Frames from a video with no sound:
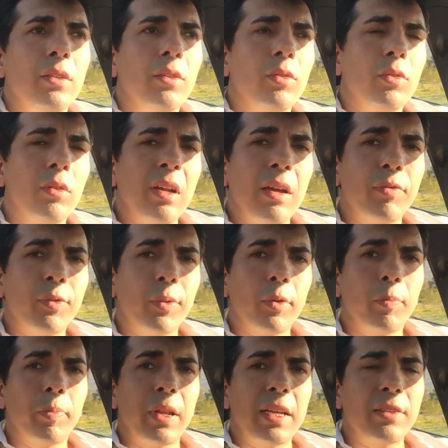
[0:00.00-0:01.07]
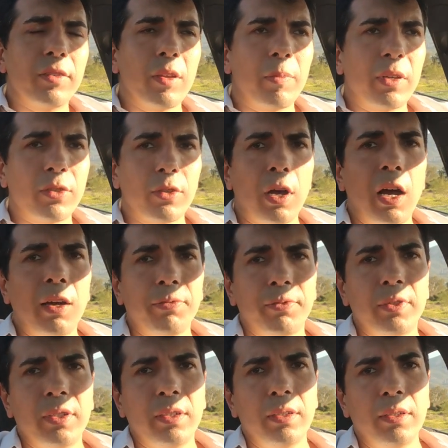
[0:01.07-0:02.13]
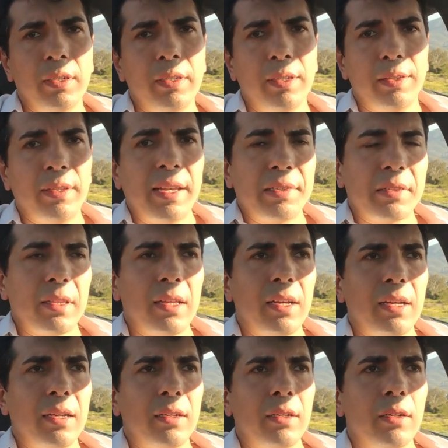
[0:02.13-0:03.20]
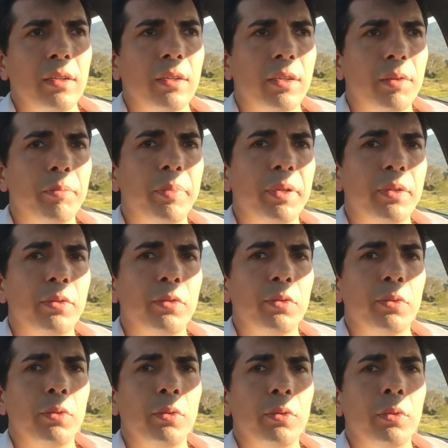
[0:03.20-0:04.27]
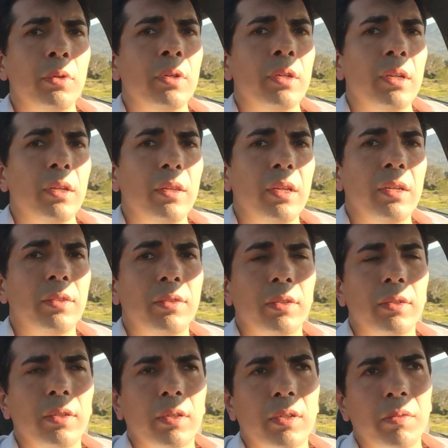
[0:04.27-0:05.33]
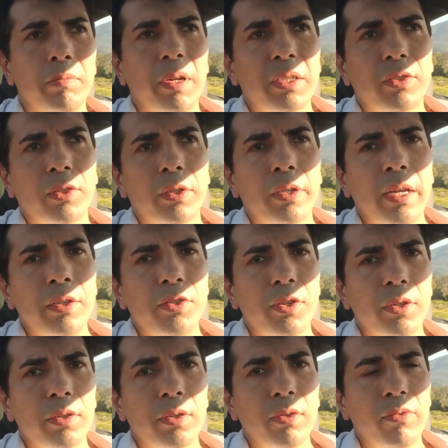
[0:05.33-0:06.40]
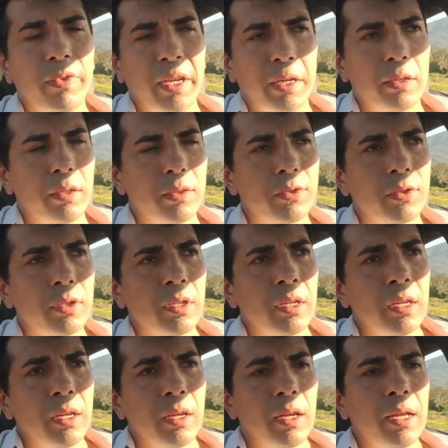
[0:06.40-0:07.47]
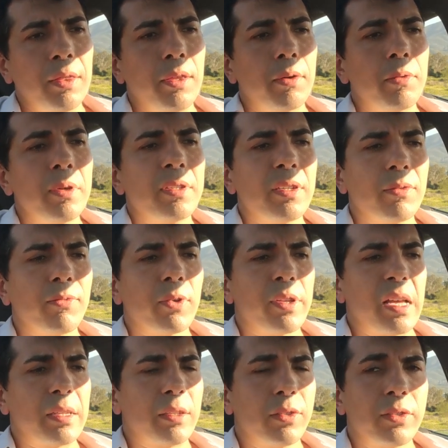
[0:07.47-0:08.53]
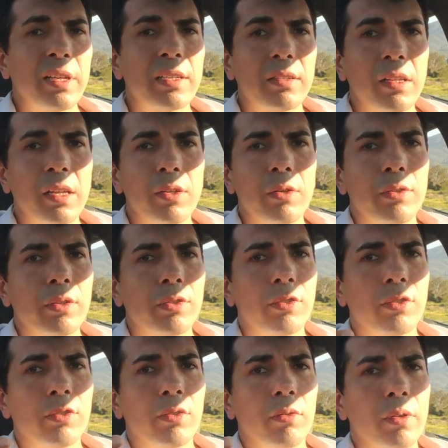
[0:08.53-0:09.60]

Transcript: you don't have to replace them as often in a Tesla compared to the internal combustion engine vehicles. And the reason for that is Tesla uses